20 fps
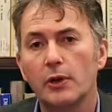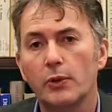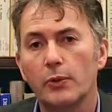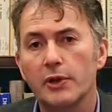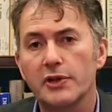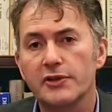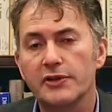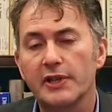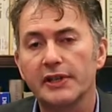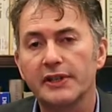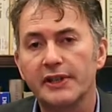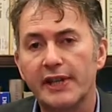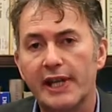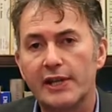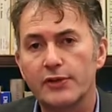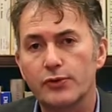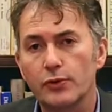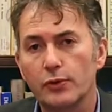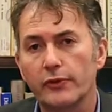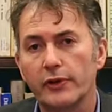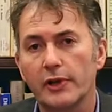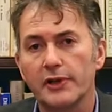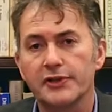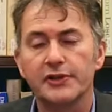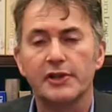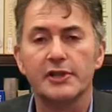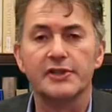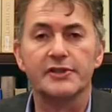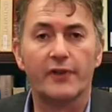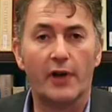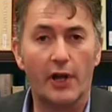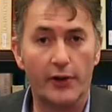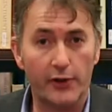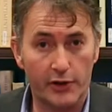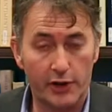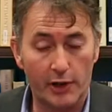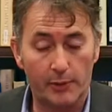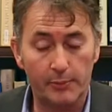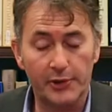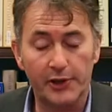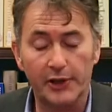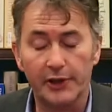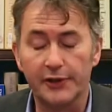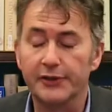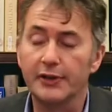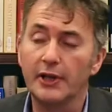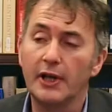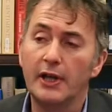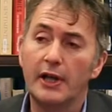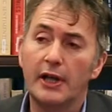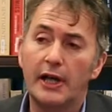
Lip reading: which then takes over a series of other companies